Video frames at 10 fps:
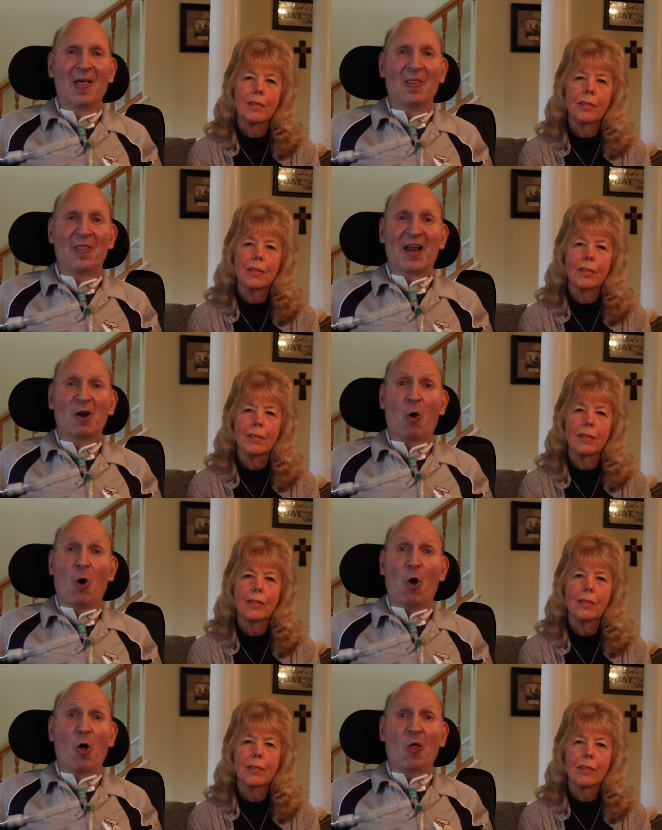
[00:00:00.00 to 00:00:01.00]
Speaker 1: that
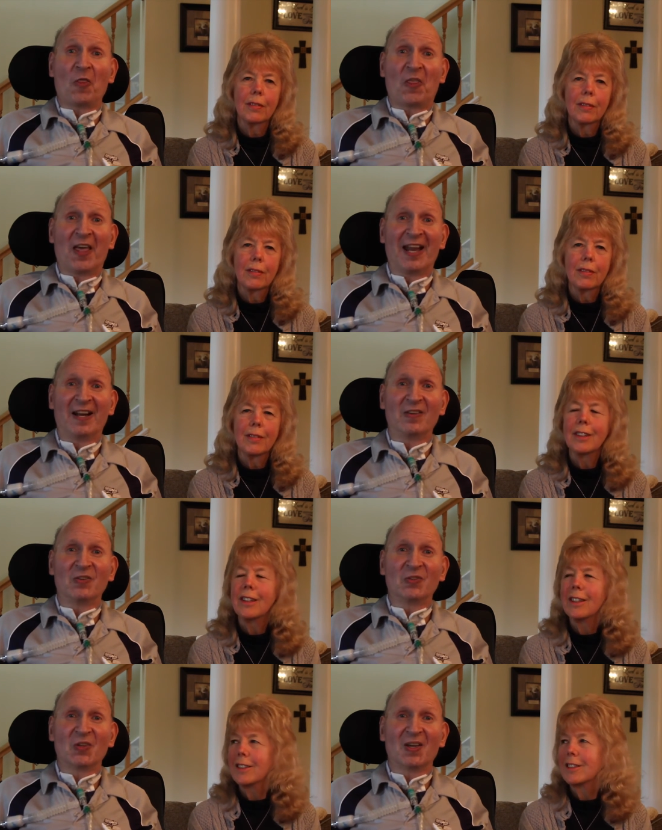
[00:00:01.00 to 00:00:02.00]
all
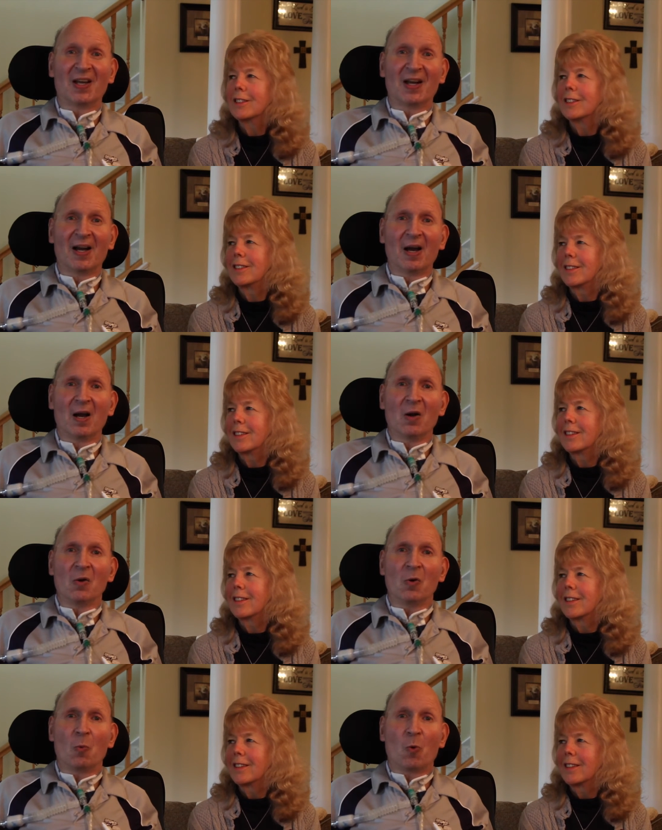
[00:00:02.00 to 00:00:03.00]
things
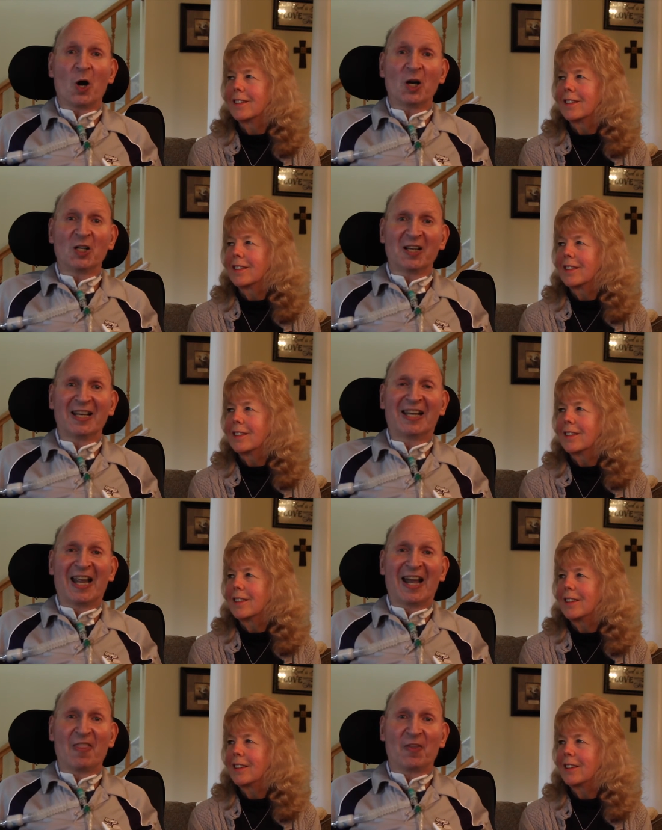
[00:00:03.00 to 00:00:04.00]
work
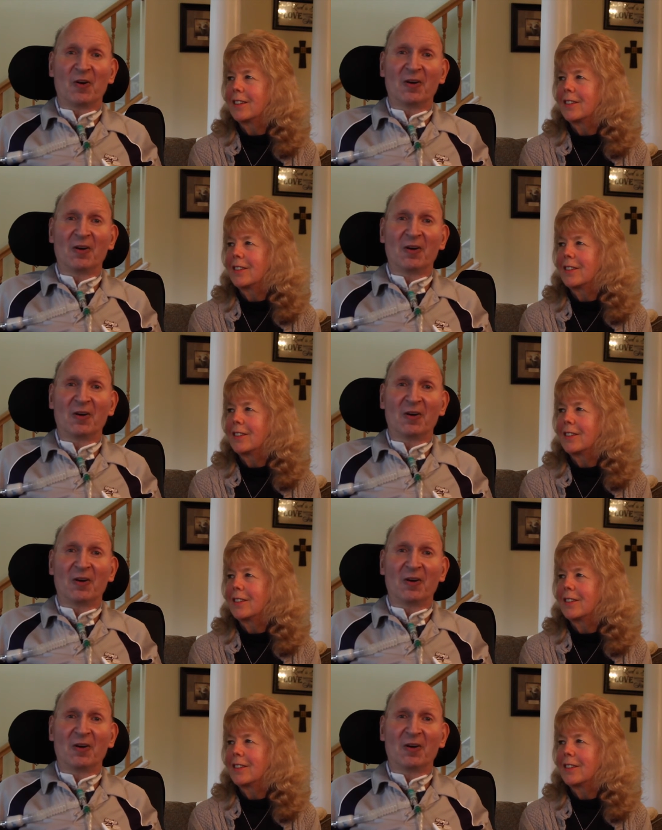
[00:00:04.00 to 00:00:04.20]
together